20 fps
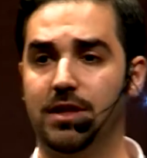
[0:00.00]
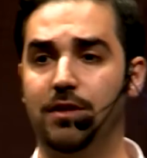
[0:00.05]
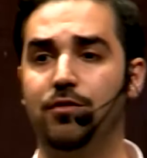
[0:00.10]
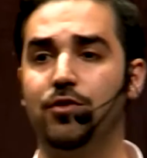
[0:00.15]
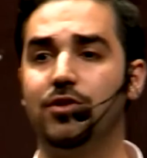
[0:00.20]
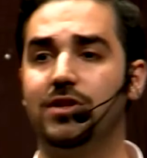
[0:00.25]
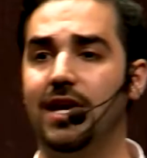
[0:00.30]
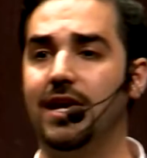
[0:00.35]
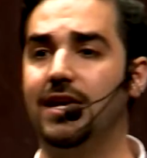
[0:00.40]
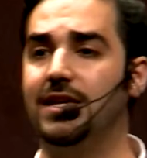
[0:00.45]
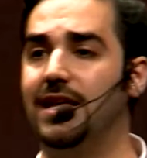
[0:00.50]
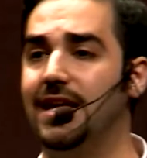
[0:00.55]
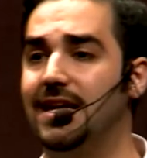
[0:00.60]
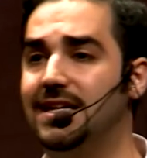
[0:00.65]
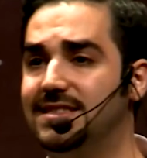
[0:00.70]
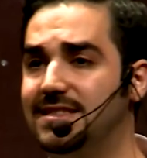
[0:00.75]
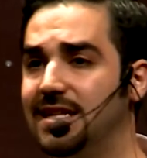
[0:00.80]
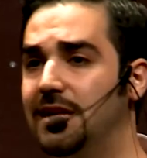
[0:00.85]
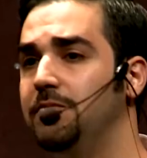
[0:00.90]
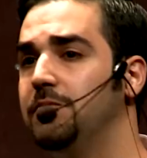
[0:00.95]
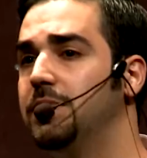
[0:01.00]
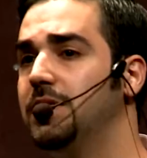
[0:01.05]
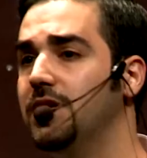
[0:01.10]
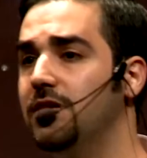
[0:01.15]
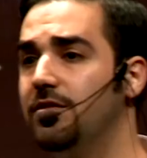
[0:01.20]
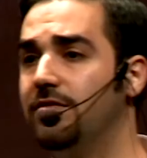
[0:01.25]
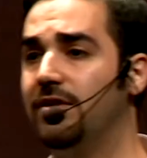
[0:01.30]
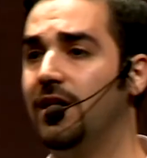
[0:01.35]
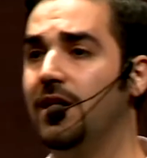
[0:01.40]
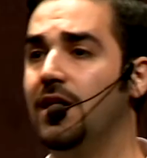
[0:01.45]
If you take the example
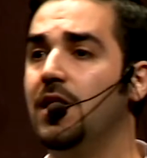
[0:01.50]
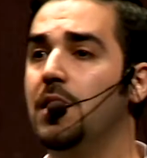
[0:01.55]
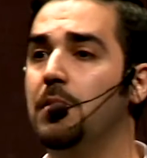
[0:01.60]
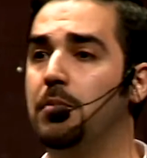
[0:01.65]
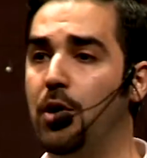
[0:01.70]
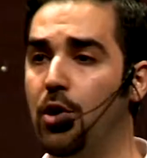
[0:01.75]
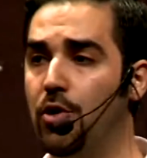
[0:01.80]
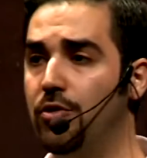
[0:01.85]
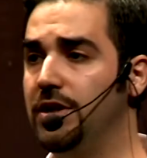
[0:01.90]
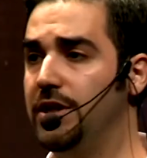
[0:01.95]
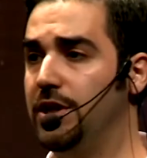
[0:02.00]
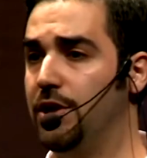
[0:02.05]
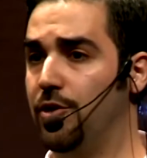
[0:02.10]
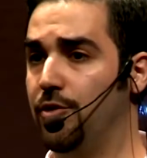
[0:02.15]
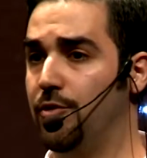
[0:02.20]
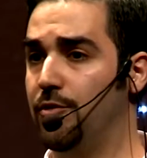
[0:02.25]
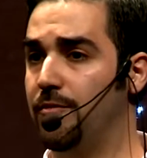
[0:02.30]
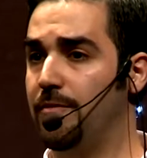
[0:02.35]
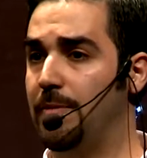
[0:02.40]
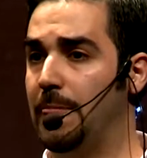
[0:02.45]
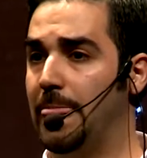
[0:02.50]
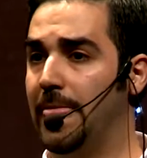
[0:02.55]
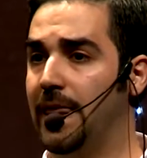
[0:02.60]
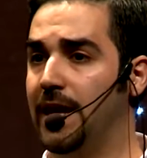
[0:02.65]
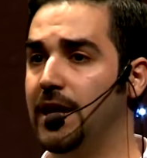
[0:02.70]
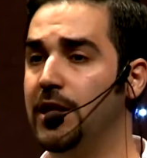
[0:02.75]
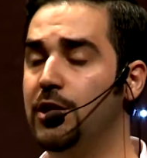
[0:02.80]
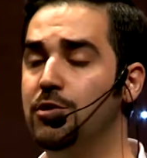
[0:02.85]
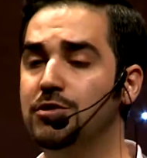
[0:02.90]
of polio, it